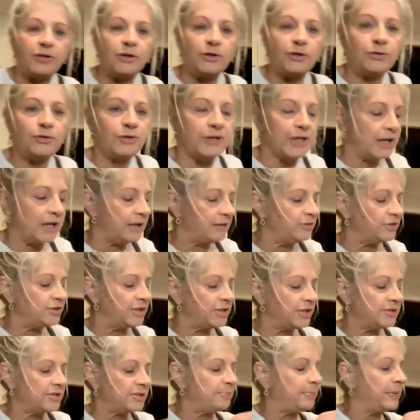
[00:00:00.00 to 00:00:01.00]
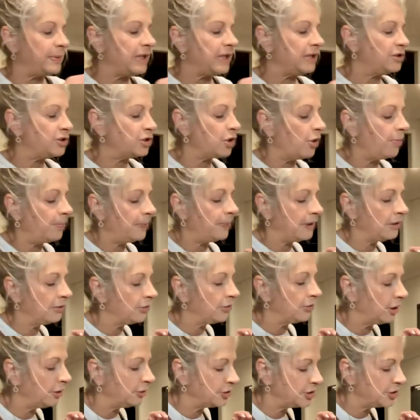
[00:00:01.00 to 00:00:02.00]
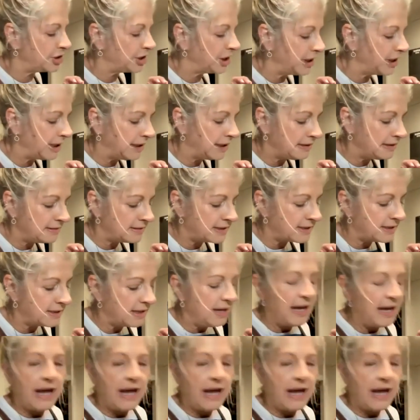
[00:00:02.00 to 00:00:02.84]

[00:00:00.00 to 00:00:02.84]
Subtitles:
you can just be chopping your own cheese,